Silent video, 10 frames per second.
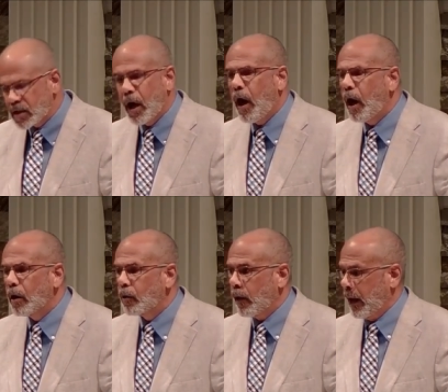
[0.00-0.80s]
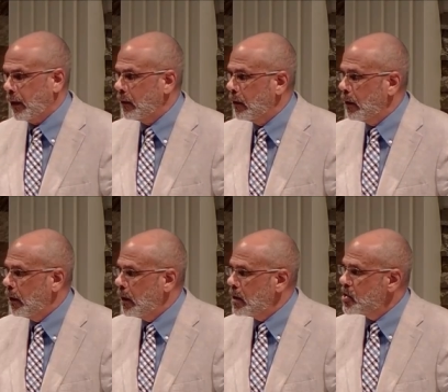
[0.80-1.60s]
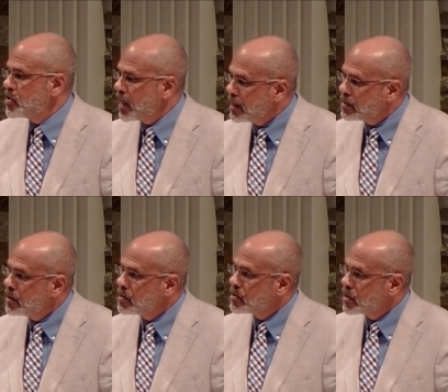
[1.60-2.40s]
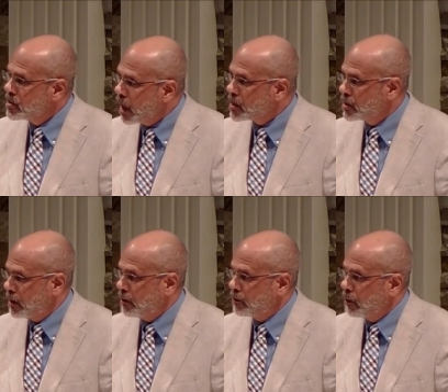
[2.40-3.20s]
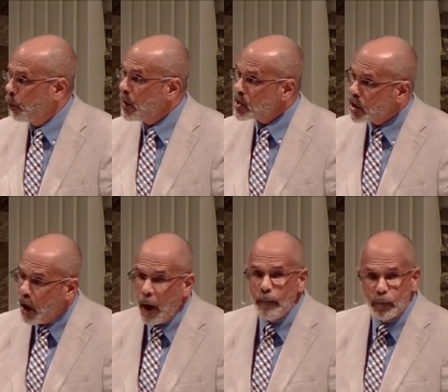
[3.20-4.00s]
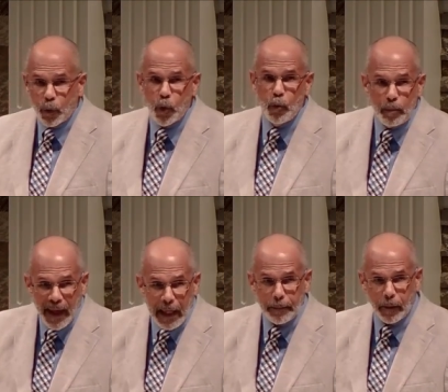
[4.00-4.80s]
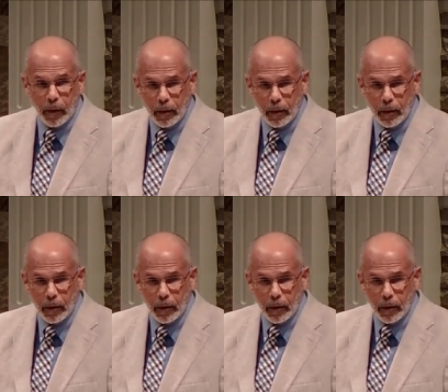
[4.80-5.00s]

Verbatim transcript: tolerate Satan's seductions, which come through people.